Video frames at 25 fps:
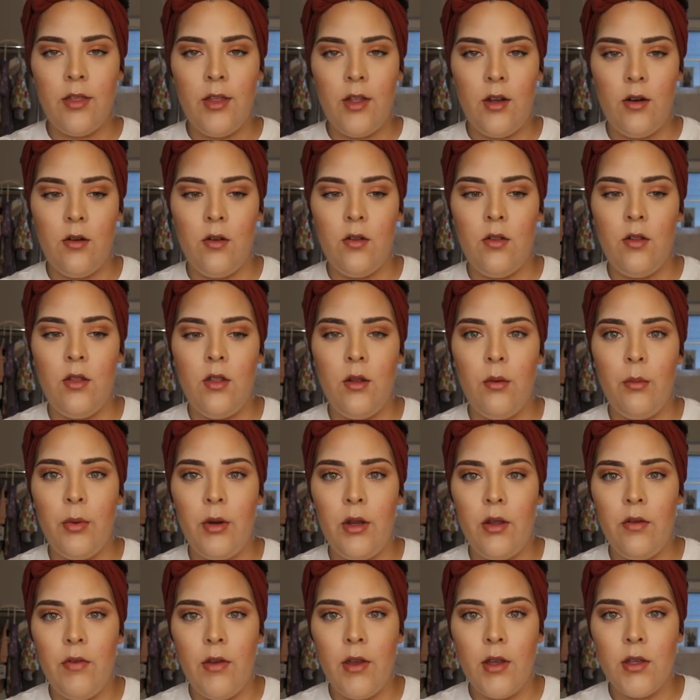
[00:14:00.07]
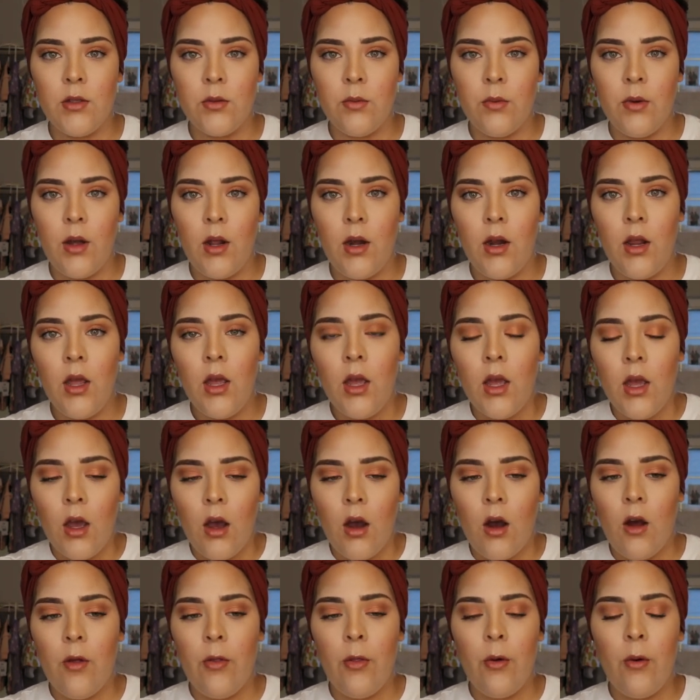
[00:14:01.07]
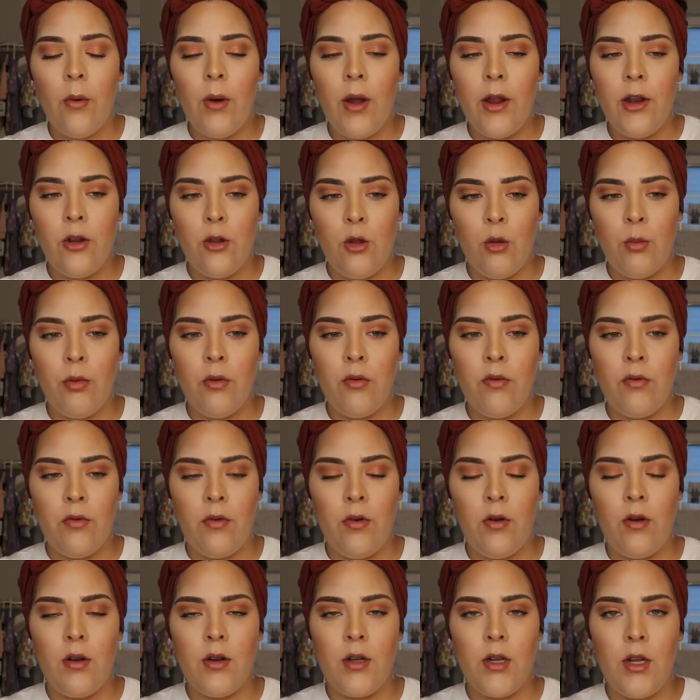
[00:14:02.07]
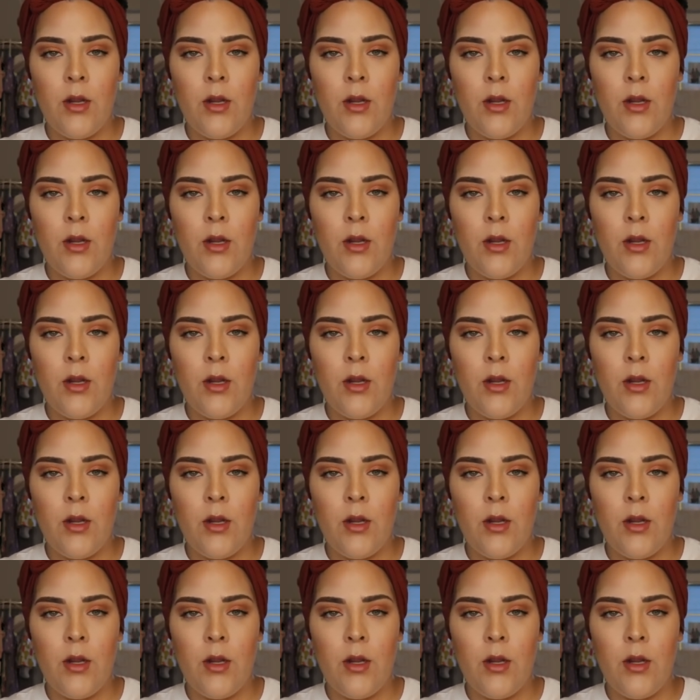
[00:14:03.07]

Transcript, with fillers: thinner than the previous one, although I do prefer